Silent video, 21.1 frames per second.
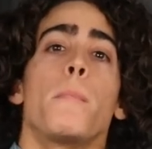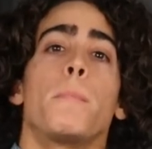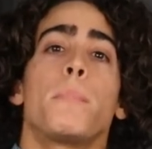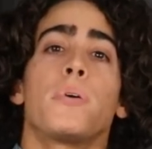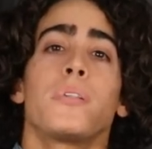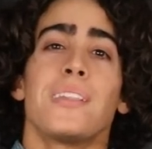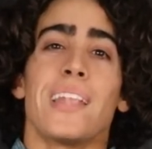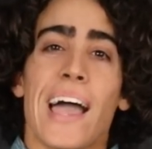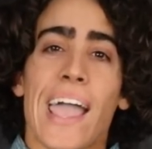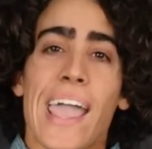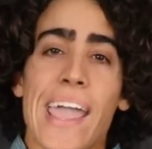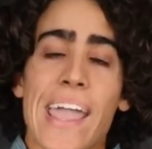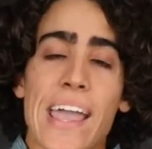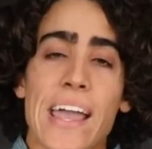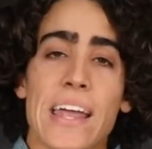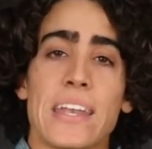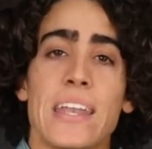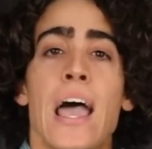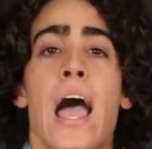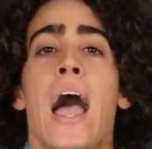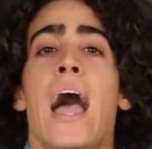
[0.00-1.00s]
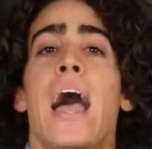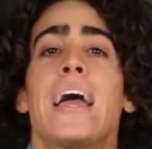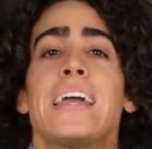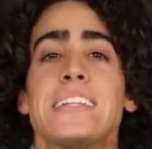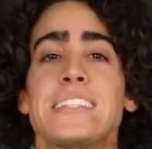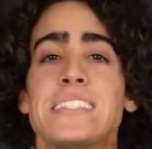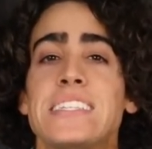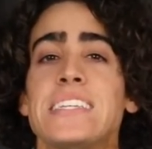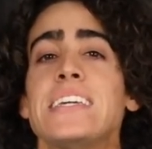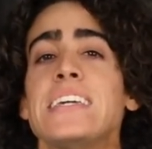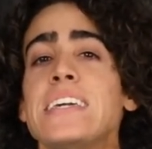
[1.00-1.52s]
Plan
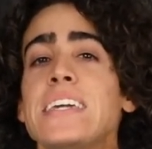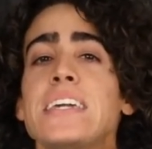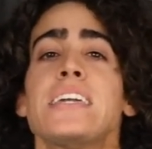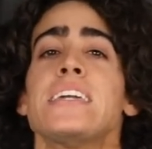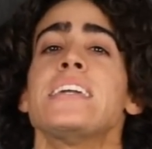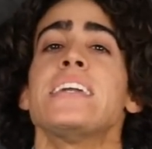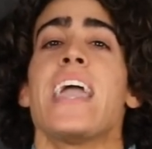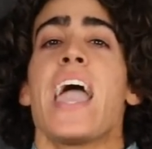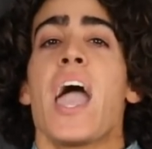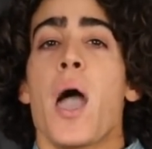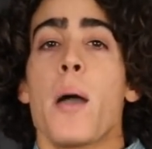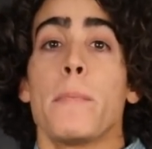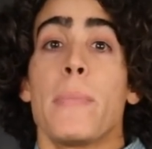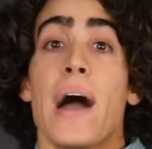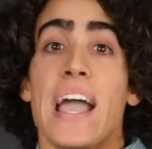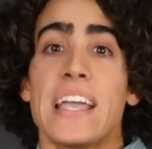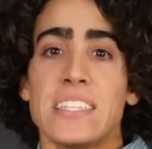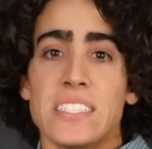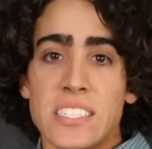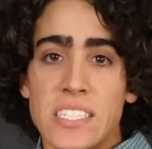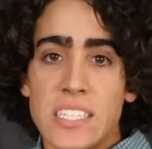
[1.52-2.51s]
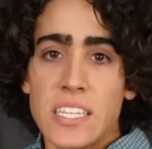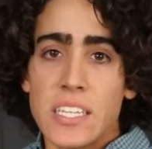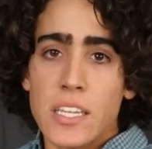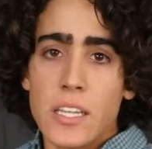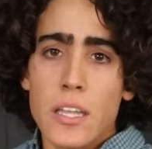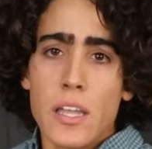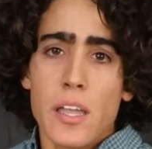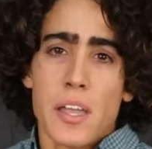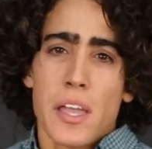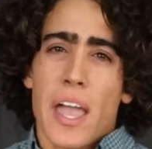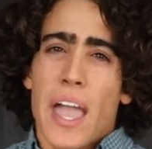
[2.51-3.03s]

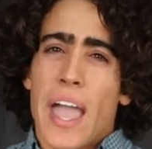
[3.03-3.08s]
DEMIC.